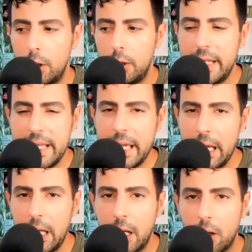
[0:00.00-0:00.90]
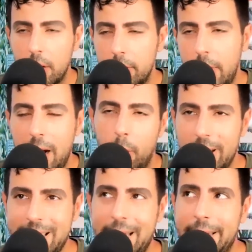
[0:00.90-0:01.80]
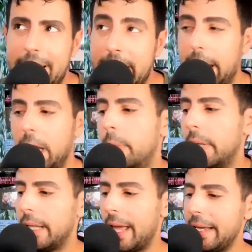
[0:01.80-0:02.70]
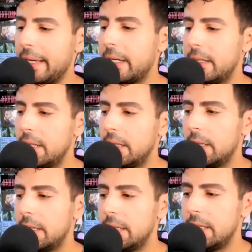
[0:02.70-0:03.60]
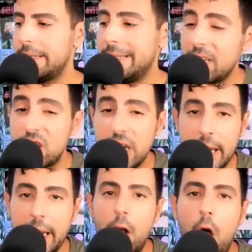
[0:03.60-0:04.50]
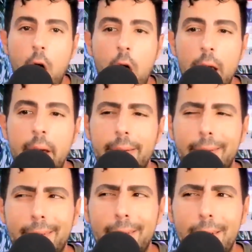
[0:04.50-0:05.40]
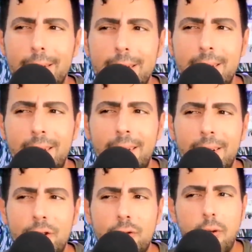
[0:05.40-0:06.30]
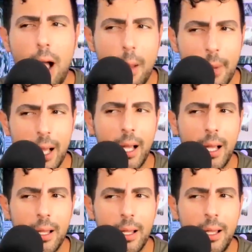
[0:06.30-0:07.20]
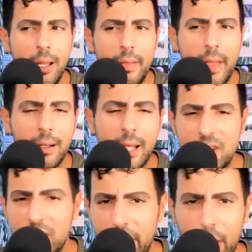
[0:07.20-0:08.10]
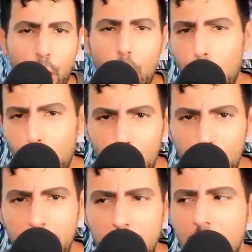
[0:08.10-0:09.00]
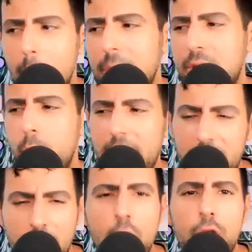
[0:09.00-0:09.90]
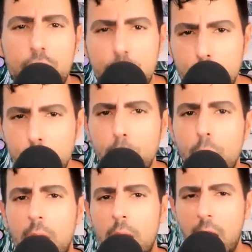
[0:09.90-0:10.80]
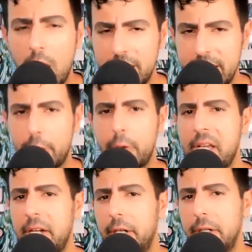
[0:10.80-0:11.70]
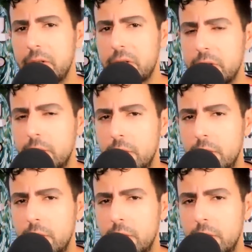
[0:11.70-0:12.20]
leaking, or I don't want to say leaking, but like dishing on drama that allegedly occurred between two content creators.